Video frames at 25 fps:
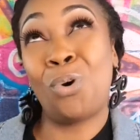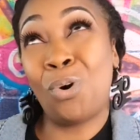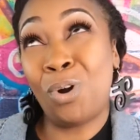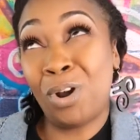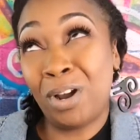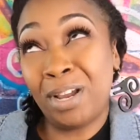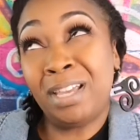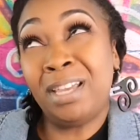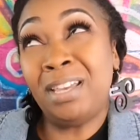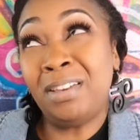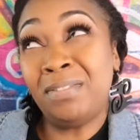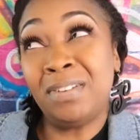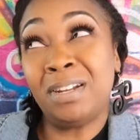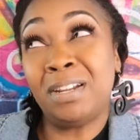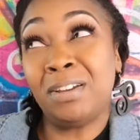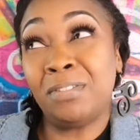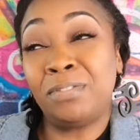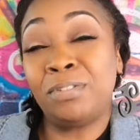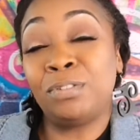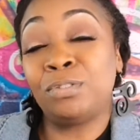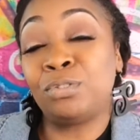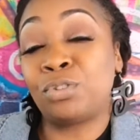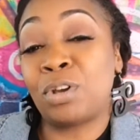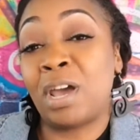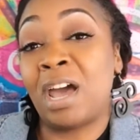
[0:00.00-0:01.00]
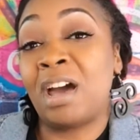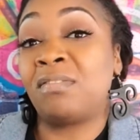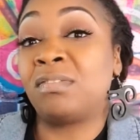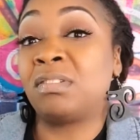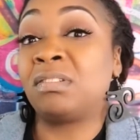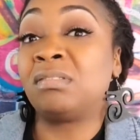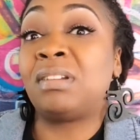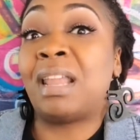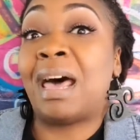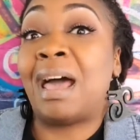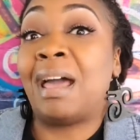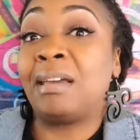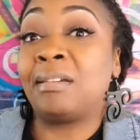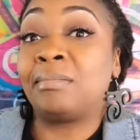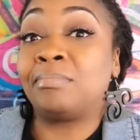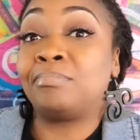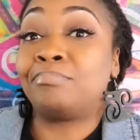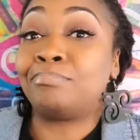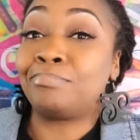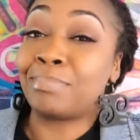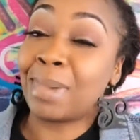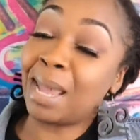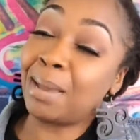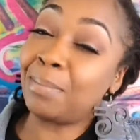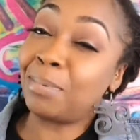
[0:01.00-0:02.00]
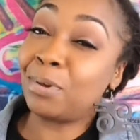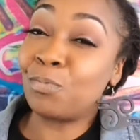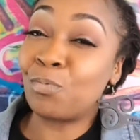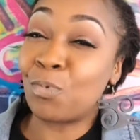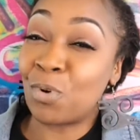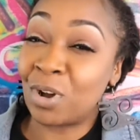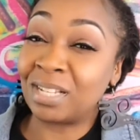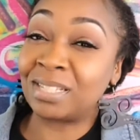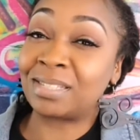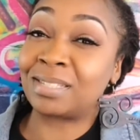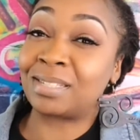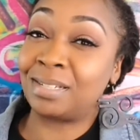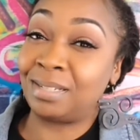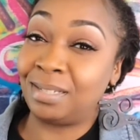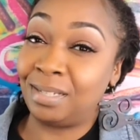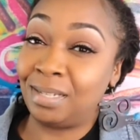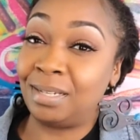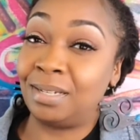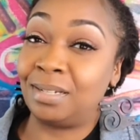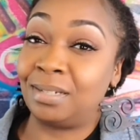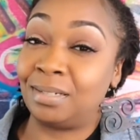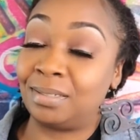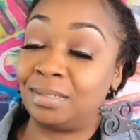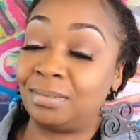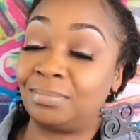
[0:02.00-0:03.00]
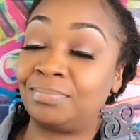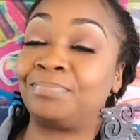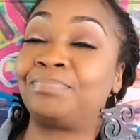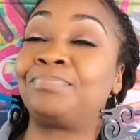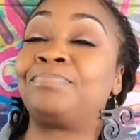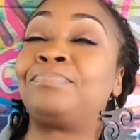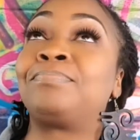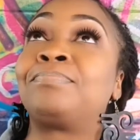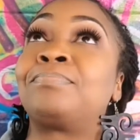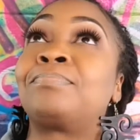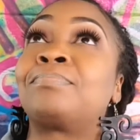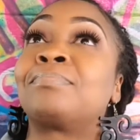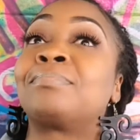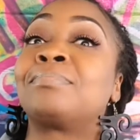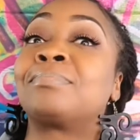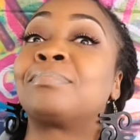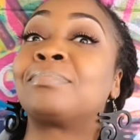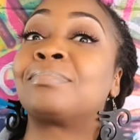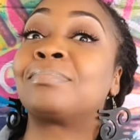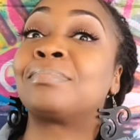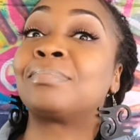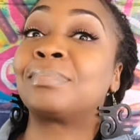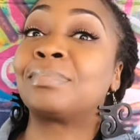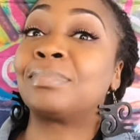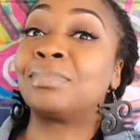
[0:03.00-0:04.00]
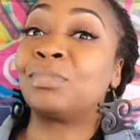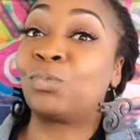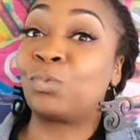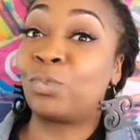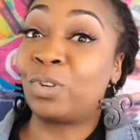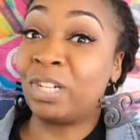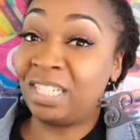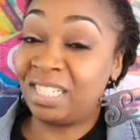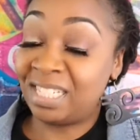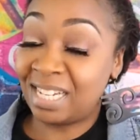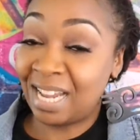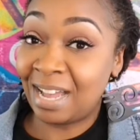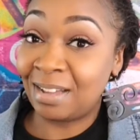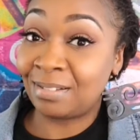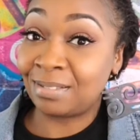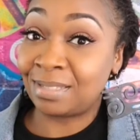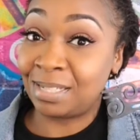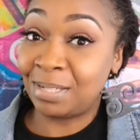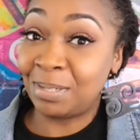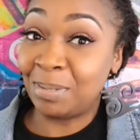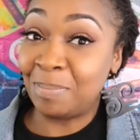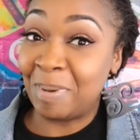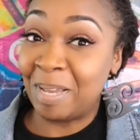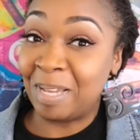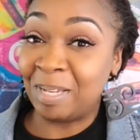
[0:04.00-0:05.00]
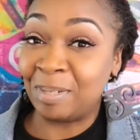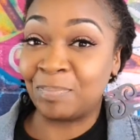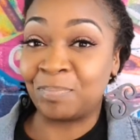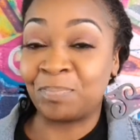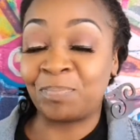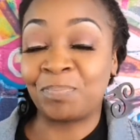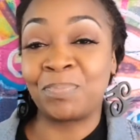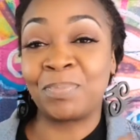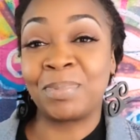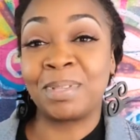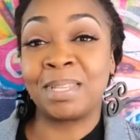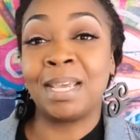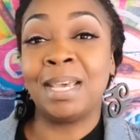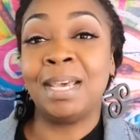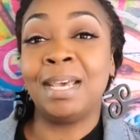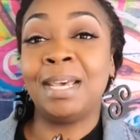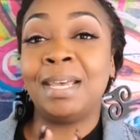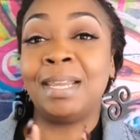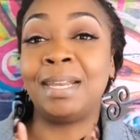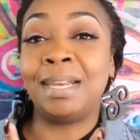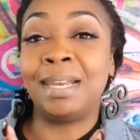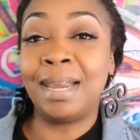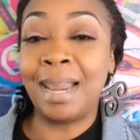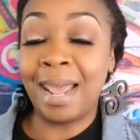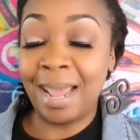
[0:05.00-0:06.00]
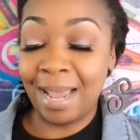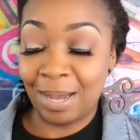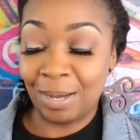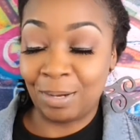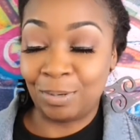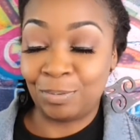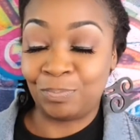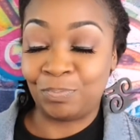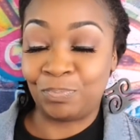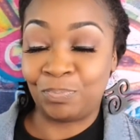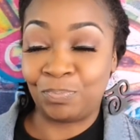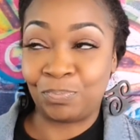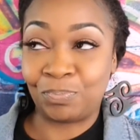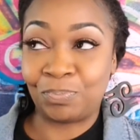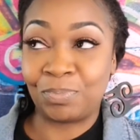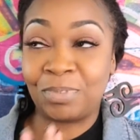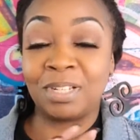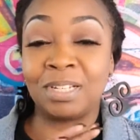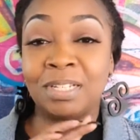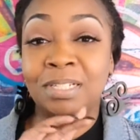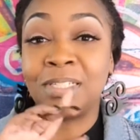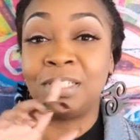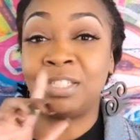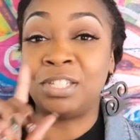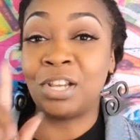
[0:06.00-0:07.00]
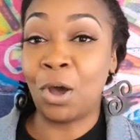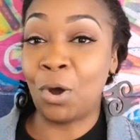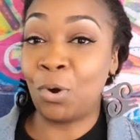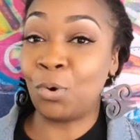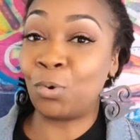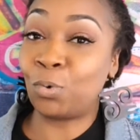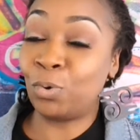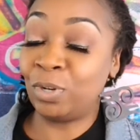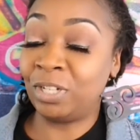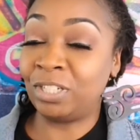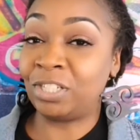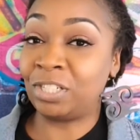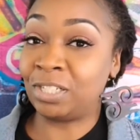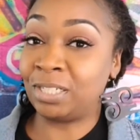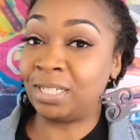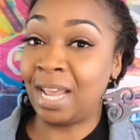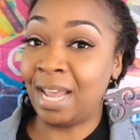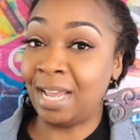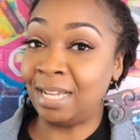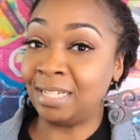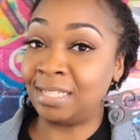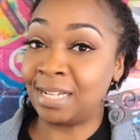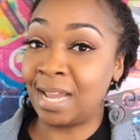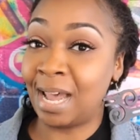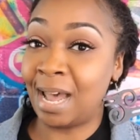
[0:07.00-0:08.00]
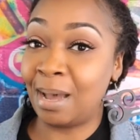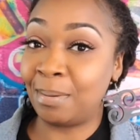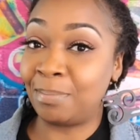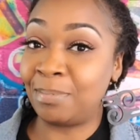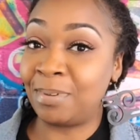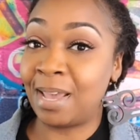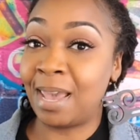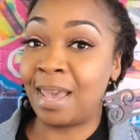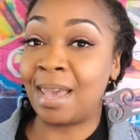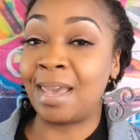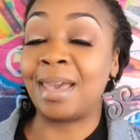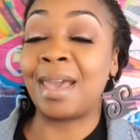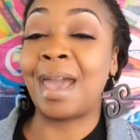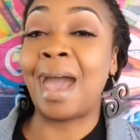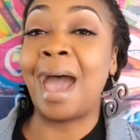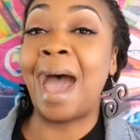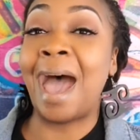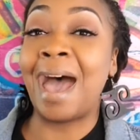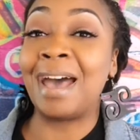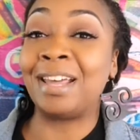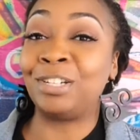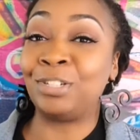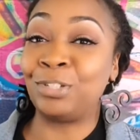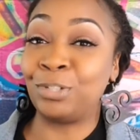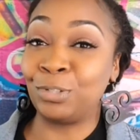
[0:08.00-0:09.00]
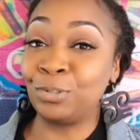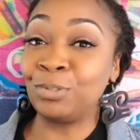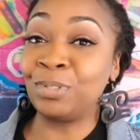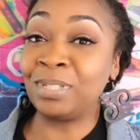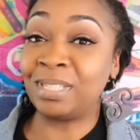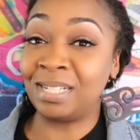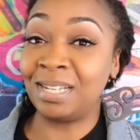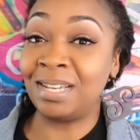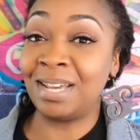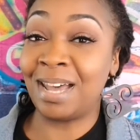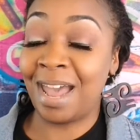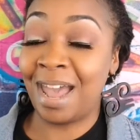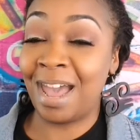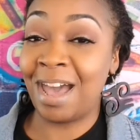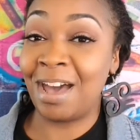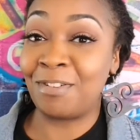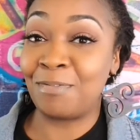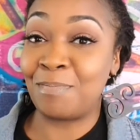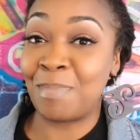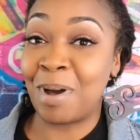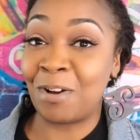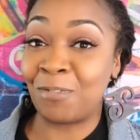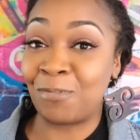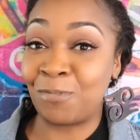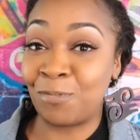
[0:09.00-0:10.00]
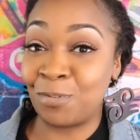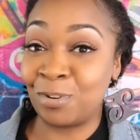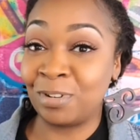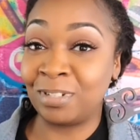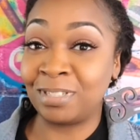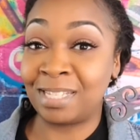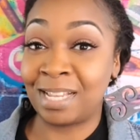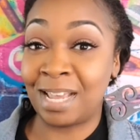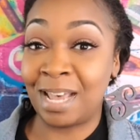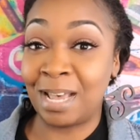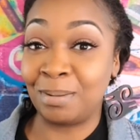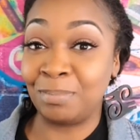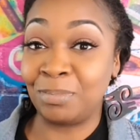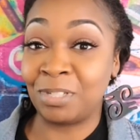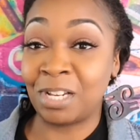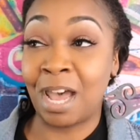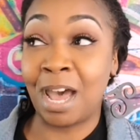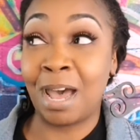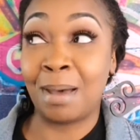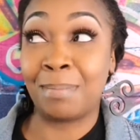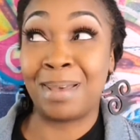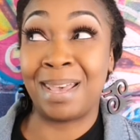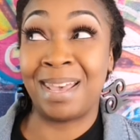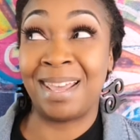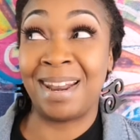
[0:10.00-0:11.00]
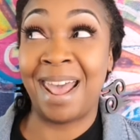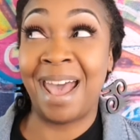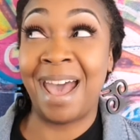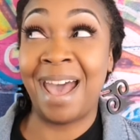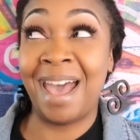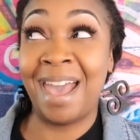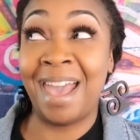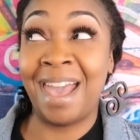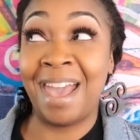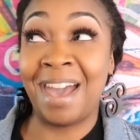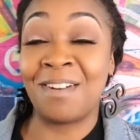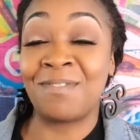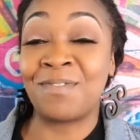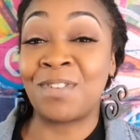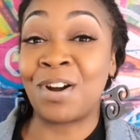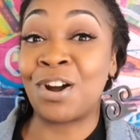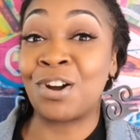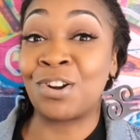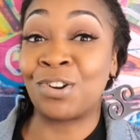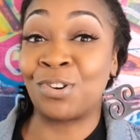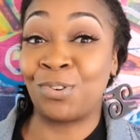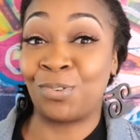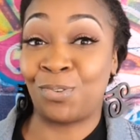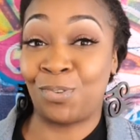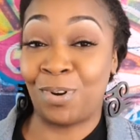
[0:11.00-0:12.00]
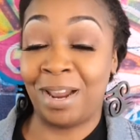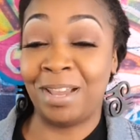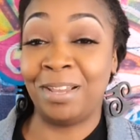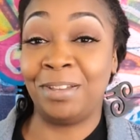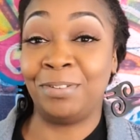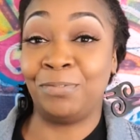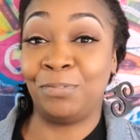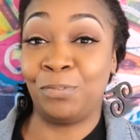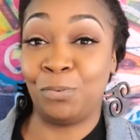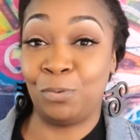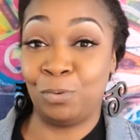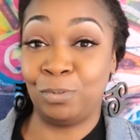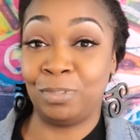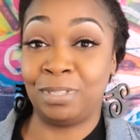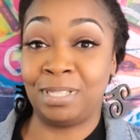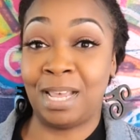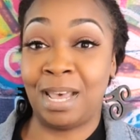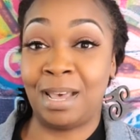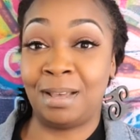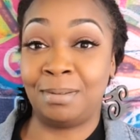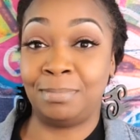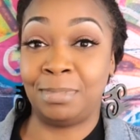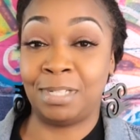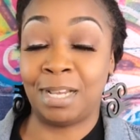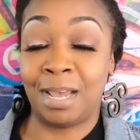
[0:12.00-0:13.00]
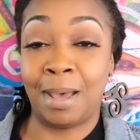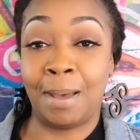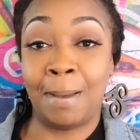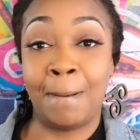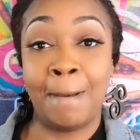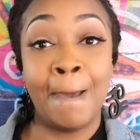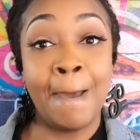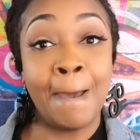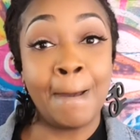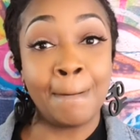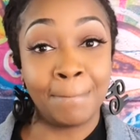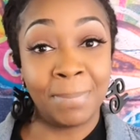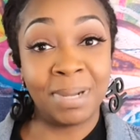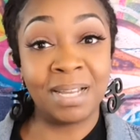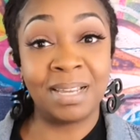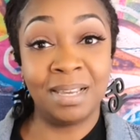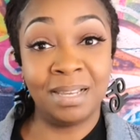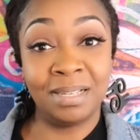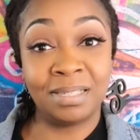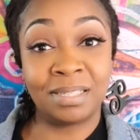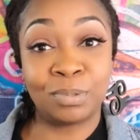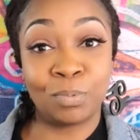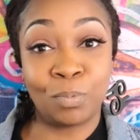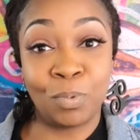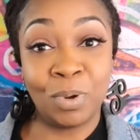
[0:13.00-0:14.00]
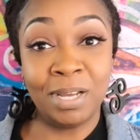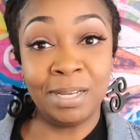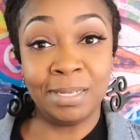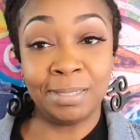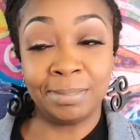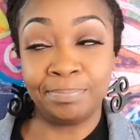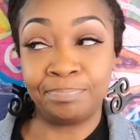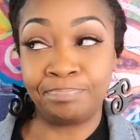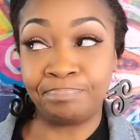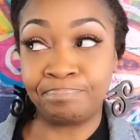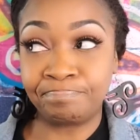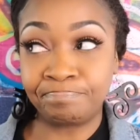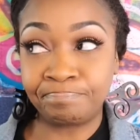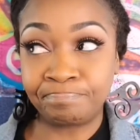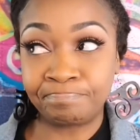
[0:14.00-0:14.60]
or even if you travel like maybe once a year, reach out to me. Now, don't quit your day job yet. I do still have my full-time job, and I have a great full-time job. But guess what?